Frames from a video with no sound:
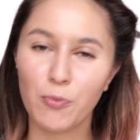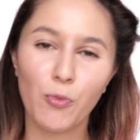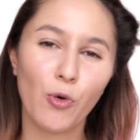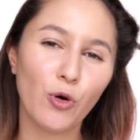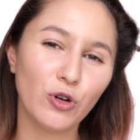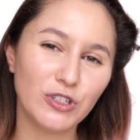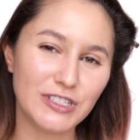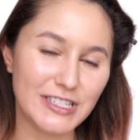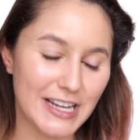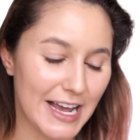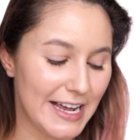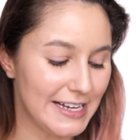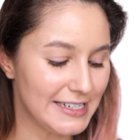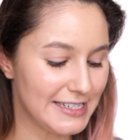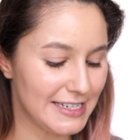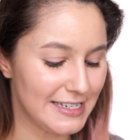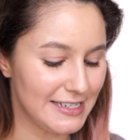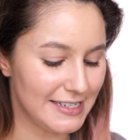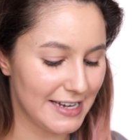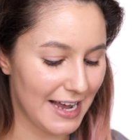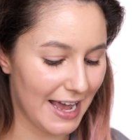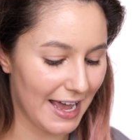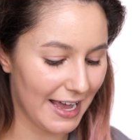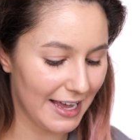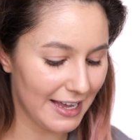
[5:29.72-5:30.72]
more day to
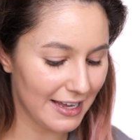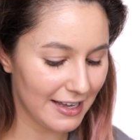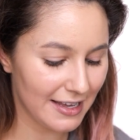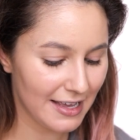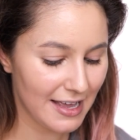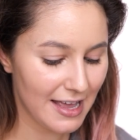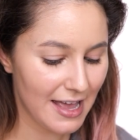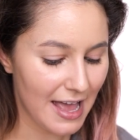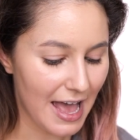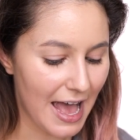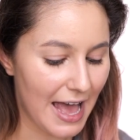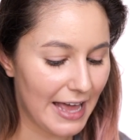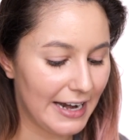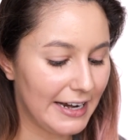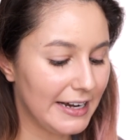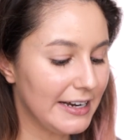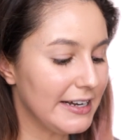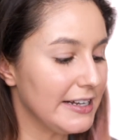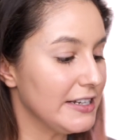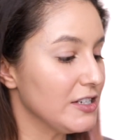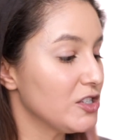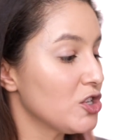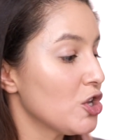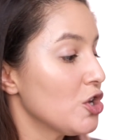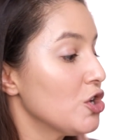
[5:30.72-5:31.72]
day, and it
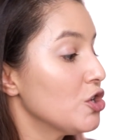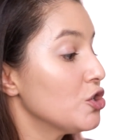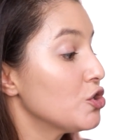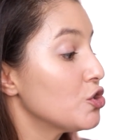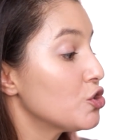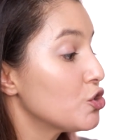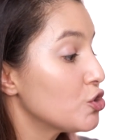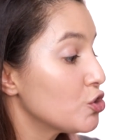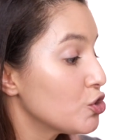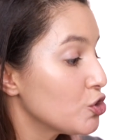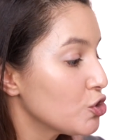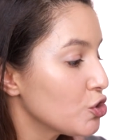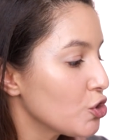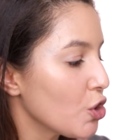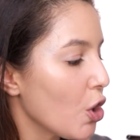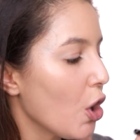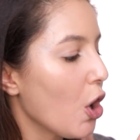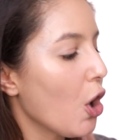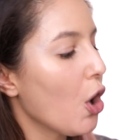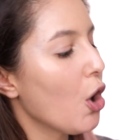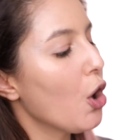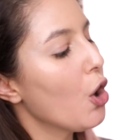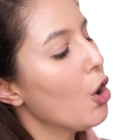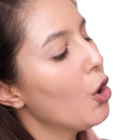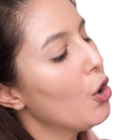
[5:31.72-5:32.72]
is
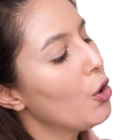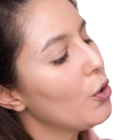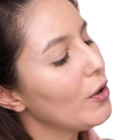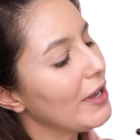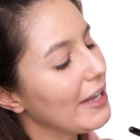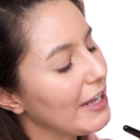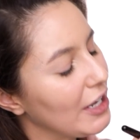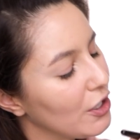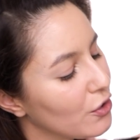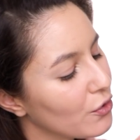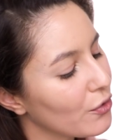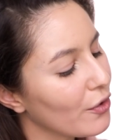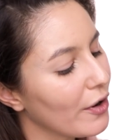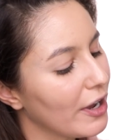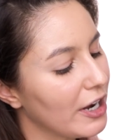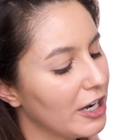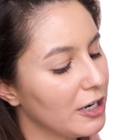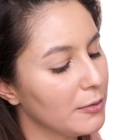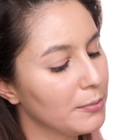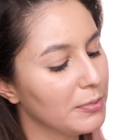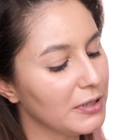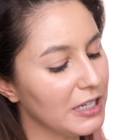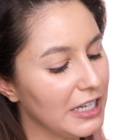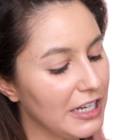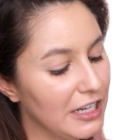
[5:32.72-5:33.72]
so
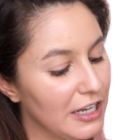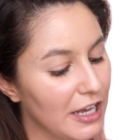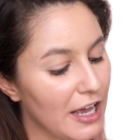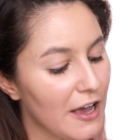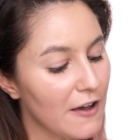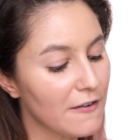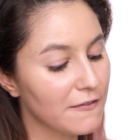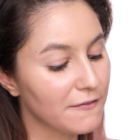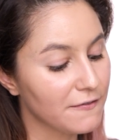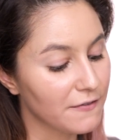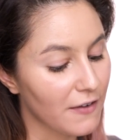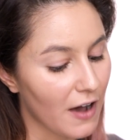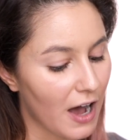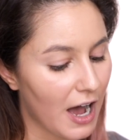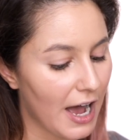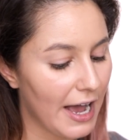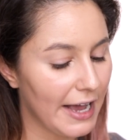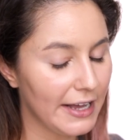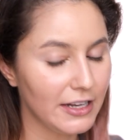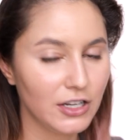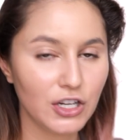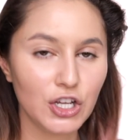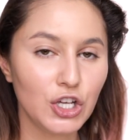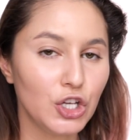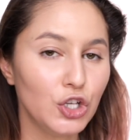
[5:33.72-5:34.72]
incredibly
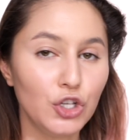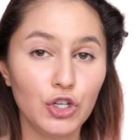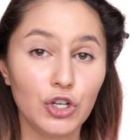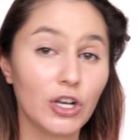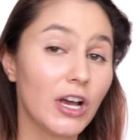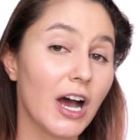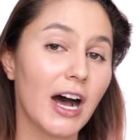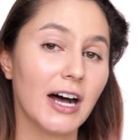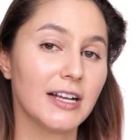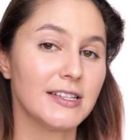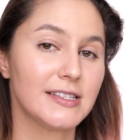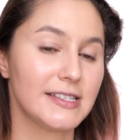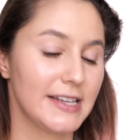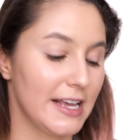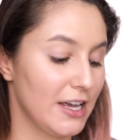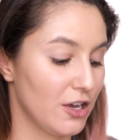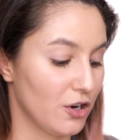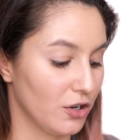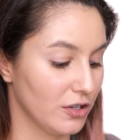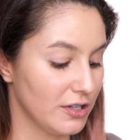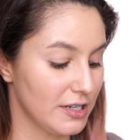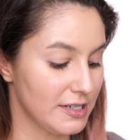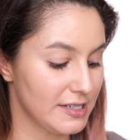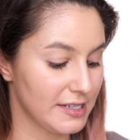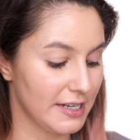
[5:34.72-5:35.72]
fine. You can't see it
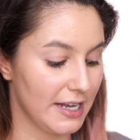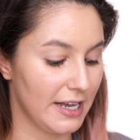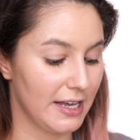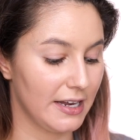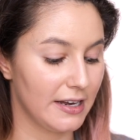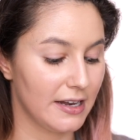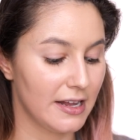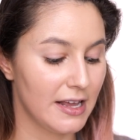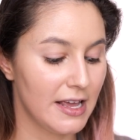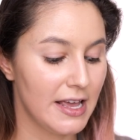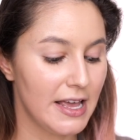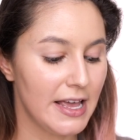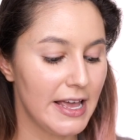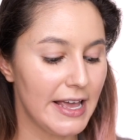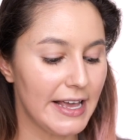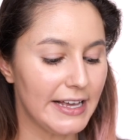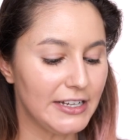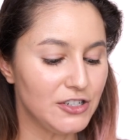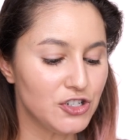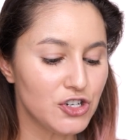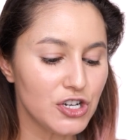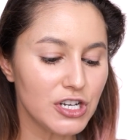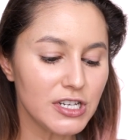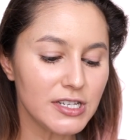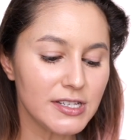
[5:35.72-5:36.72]
on the skin.
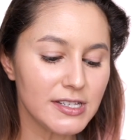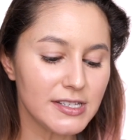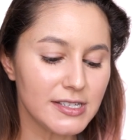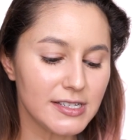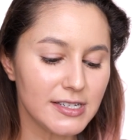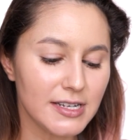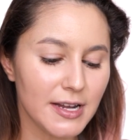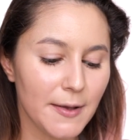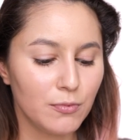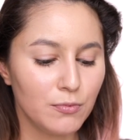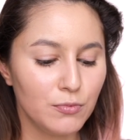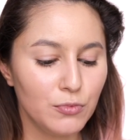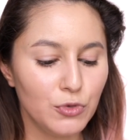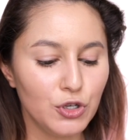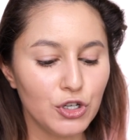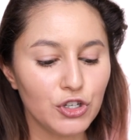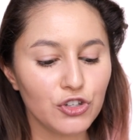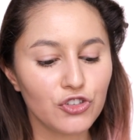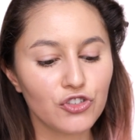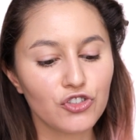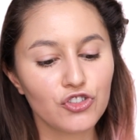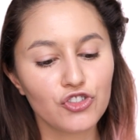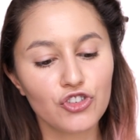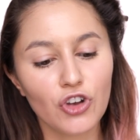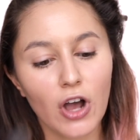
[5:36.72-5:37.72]
It just
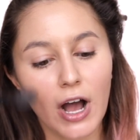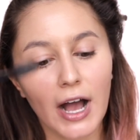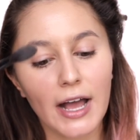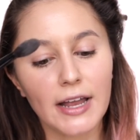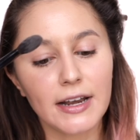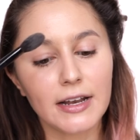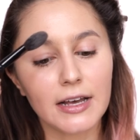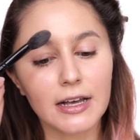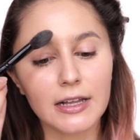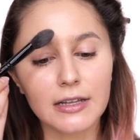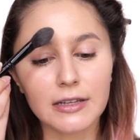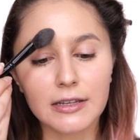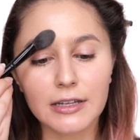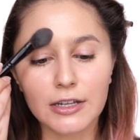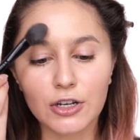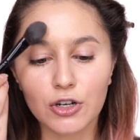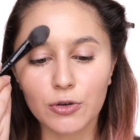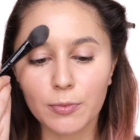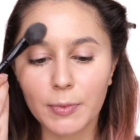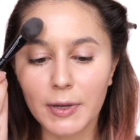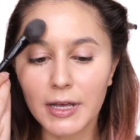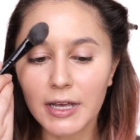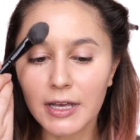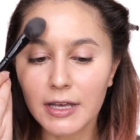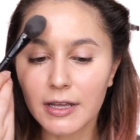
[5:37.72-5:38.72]
mutes shine a
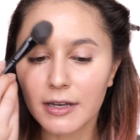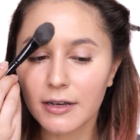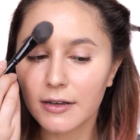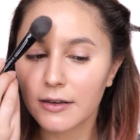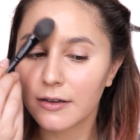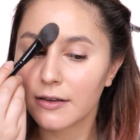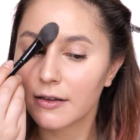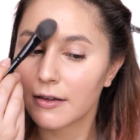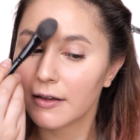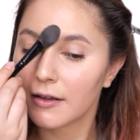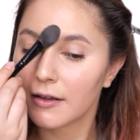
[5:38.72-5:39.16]
little bit.